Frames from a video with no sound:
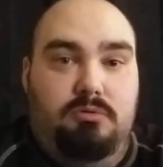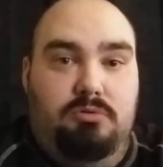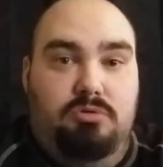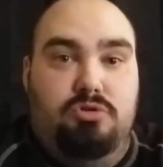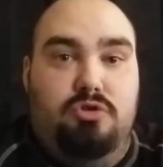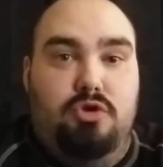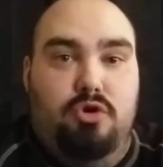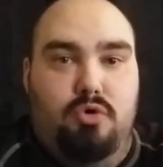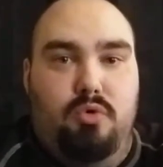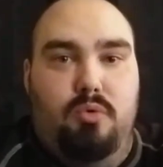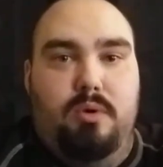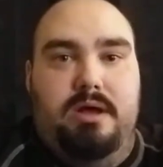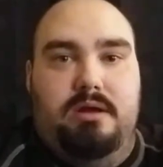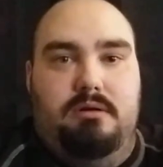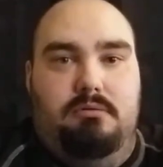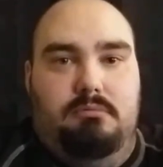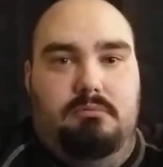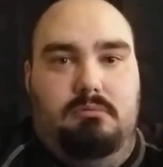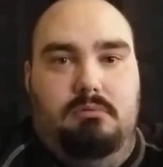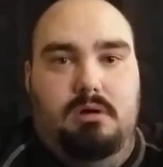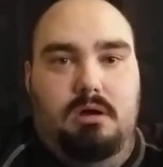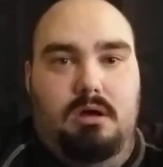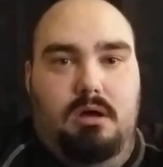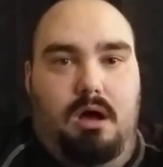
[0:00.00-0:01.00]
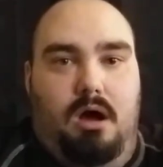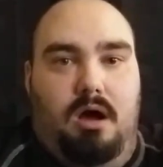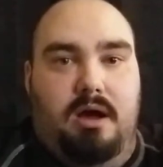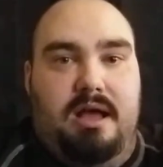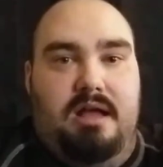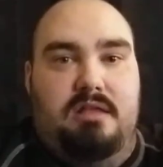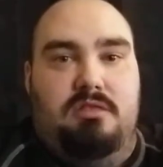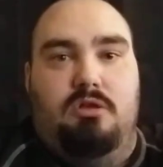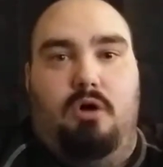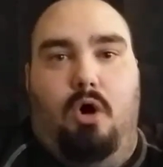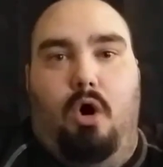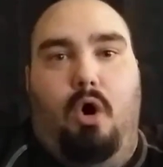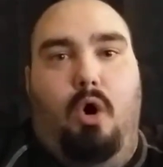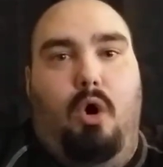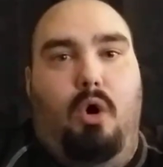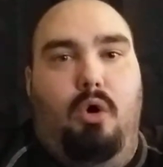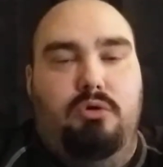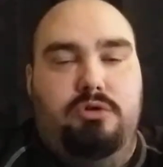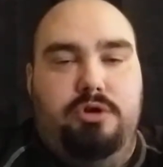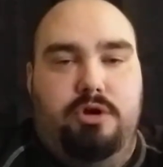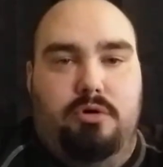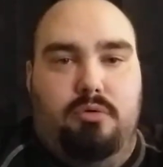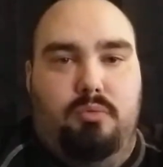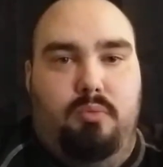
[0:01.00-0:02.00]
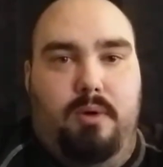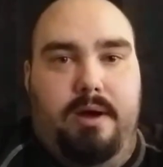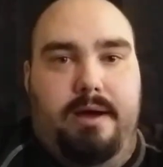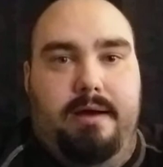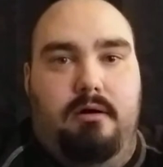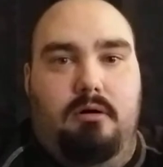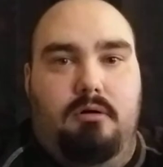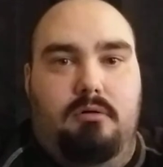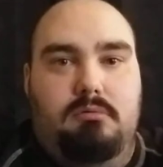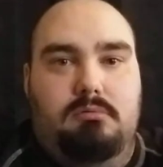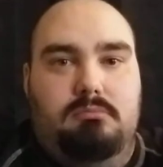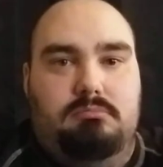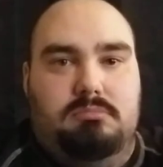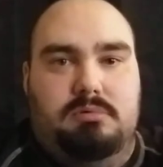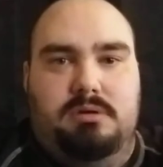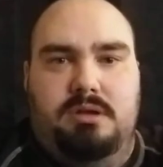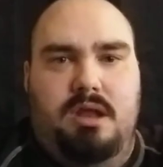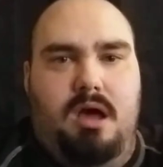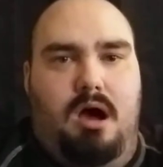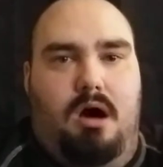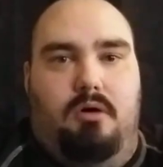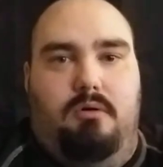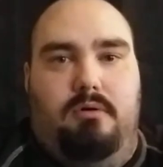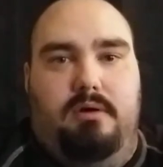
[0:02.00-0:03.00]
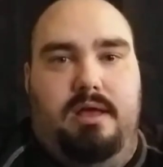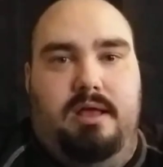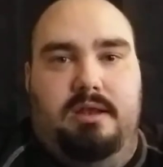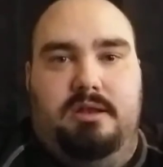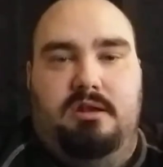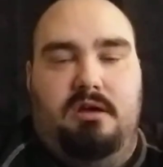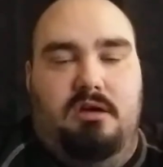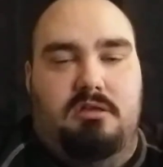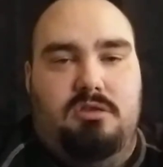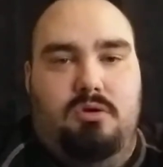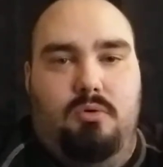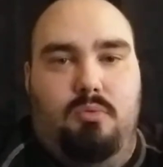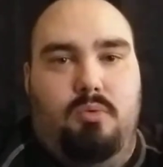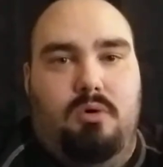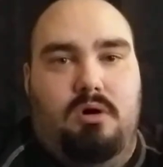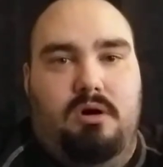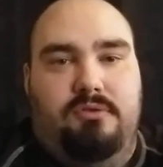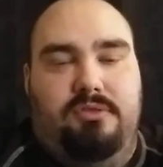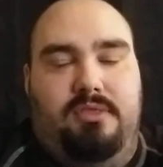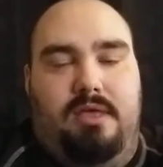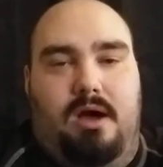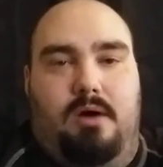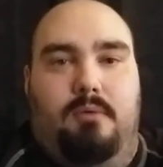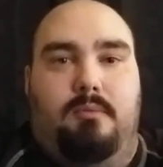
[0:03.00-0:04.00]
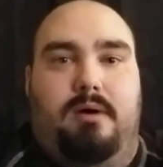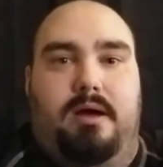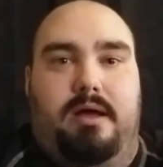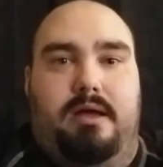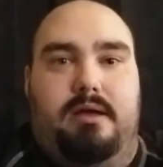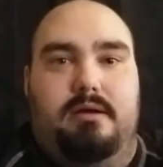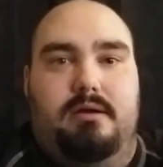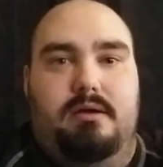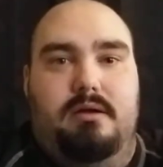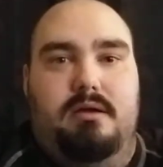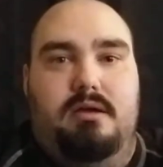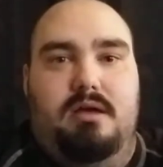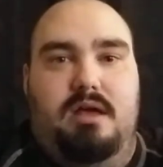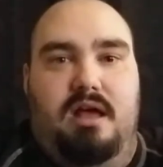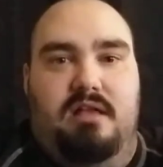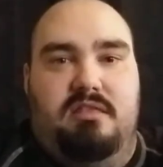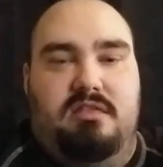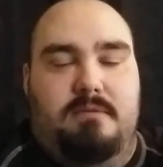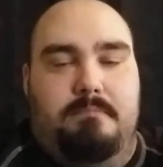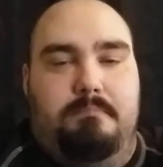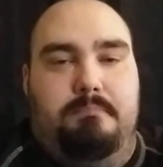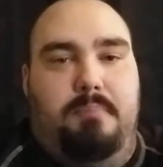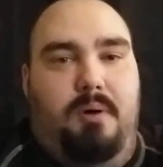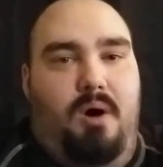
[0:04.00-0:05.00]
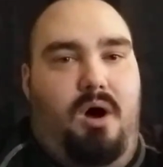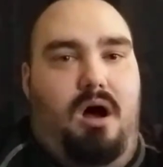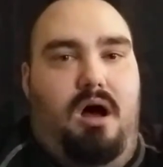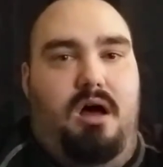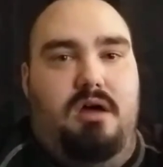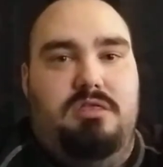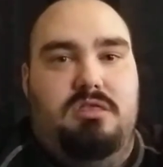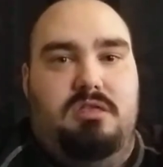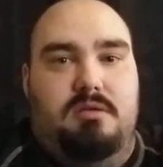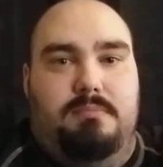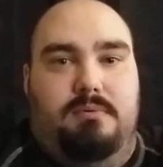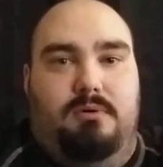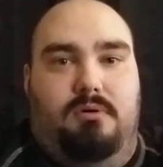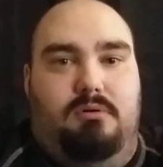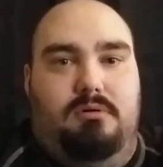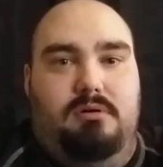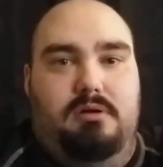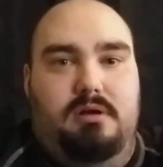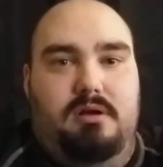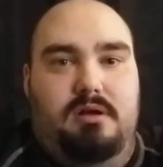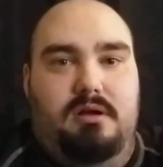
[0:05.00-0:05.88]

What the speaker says: do it against all your will? No, it doesn't work that way. It's impossible.